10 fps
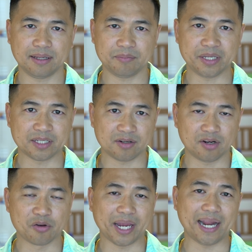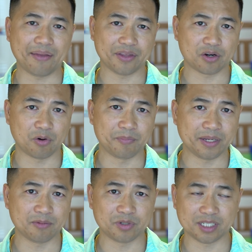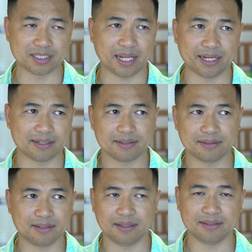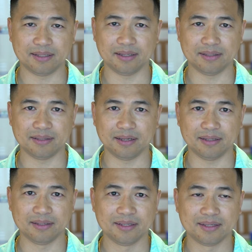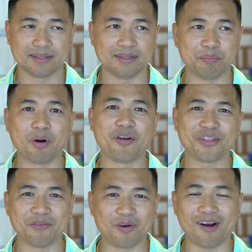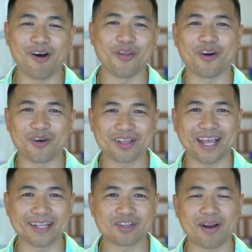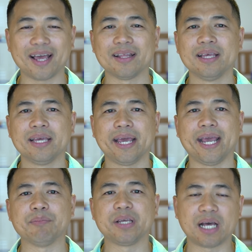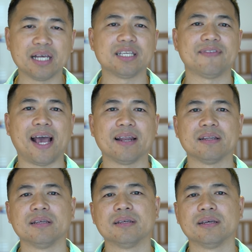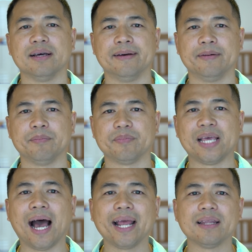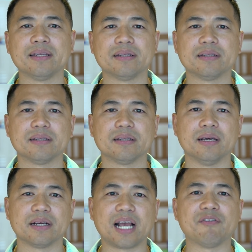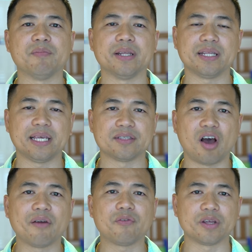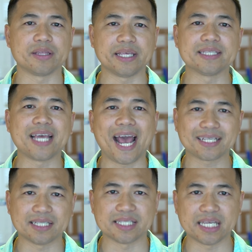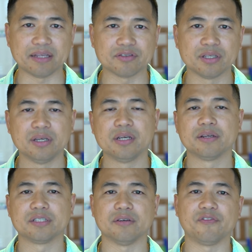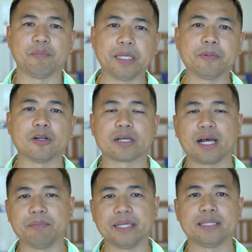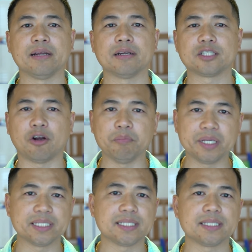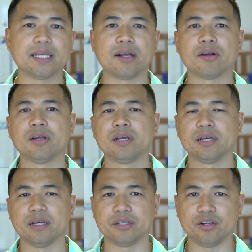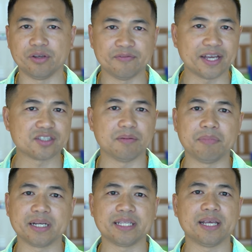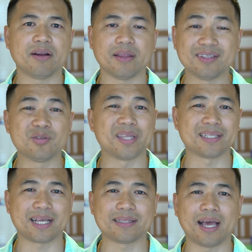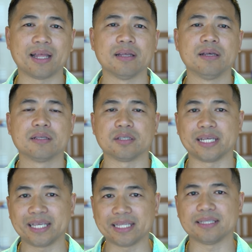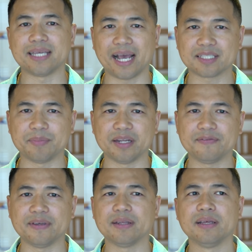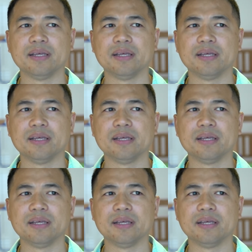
because they're located out in the Caribbean, which is like the birth of where all the hurricanes are at. And because of that, the island government is offering these tax incentives for people to come in there, start businesses there, invest their money there and do things like that so they can get the tax benefit.